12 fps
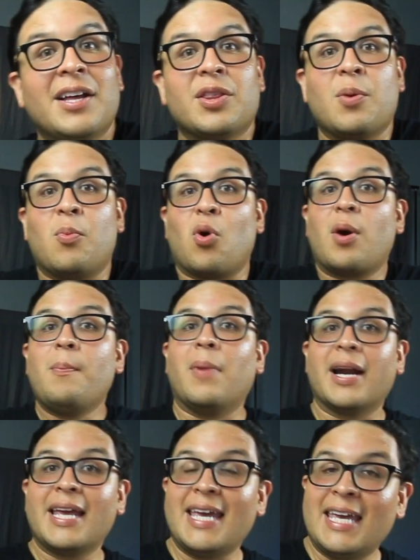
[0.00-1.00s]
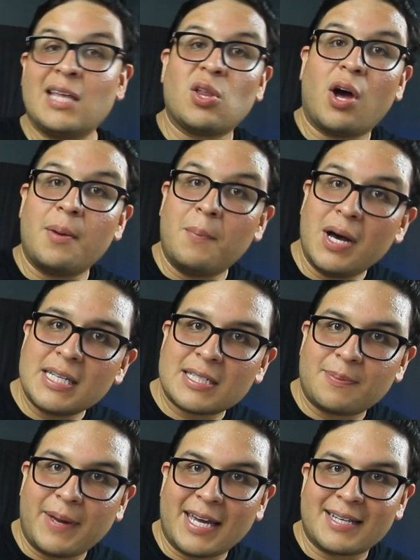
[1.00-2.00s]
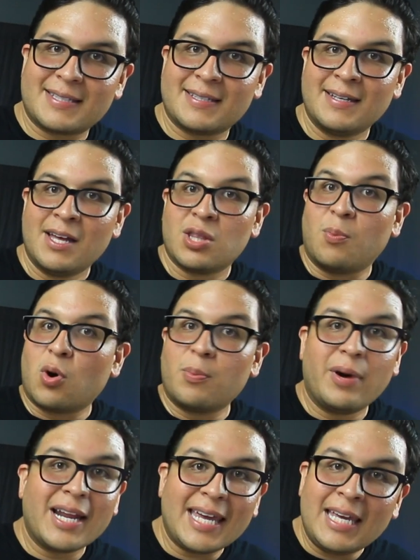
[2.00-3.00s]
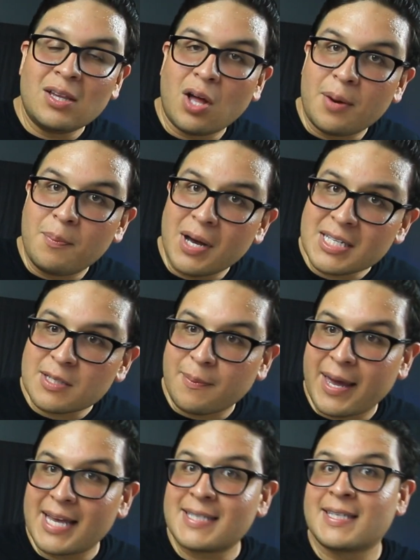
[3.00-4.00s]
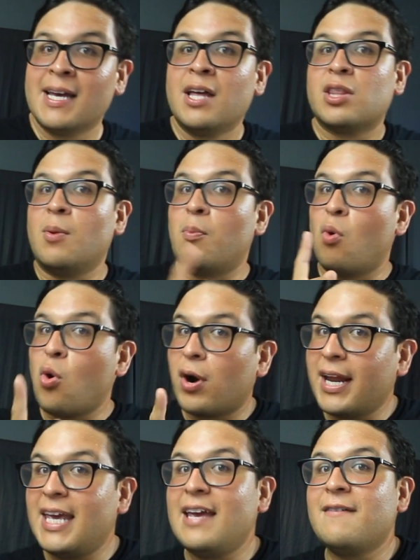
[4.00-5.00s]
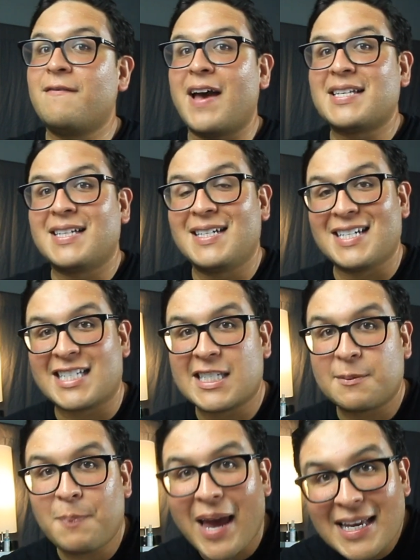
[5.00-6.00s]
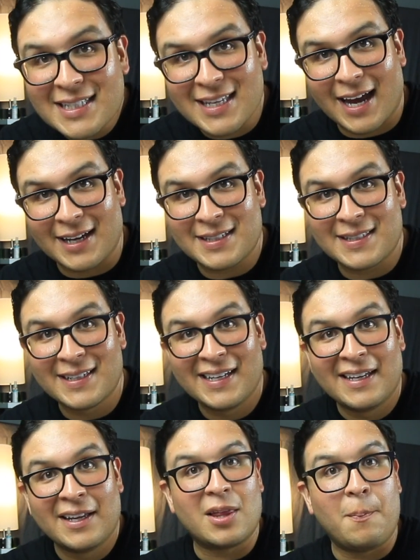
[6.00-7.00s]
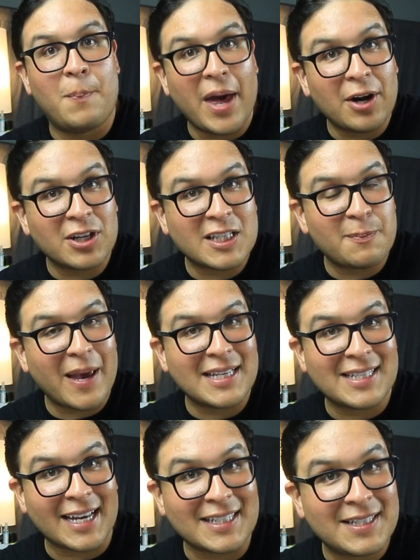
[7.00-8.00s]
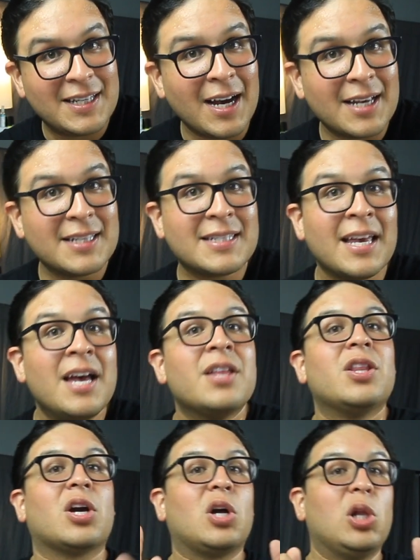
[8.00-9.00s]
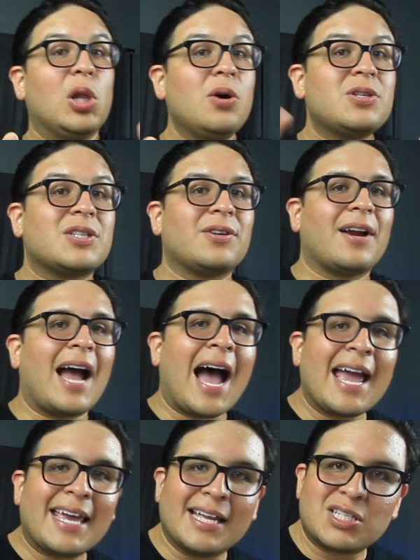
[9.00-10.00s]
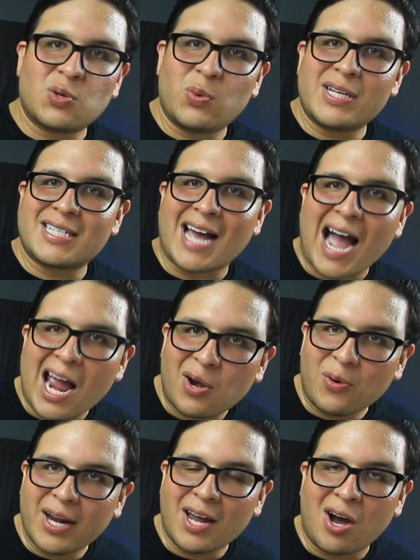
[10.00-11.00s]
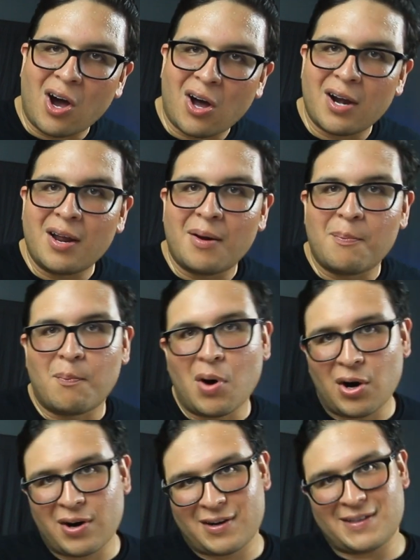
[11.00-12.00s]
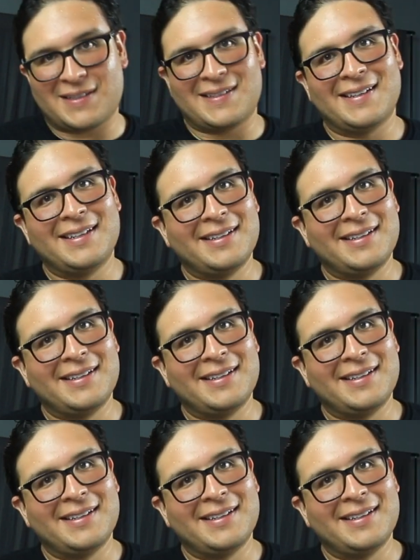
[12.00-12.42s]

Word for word: the more money Elon Musk makes. The more money Elon Musk makes, the more he invests into SpaceX. The better SpaceX does, the closer I get to retiring on Mars.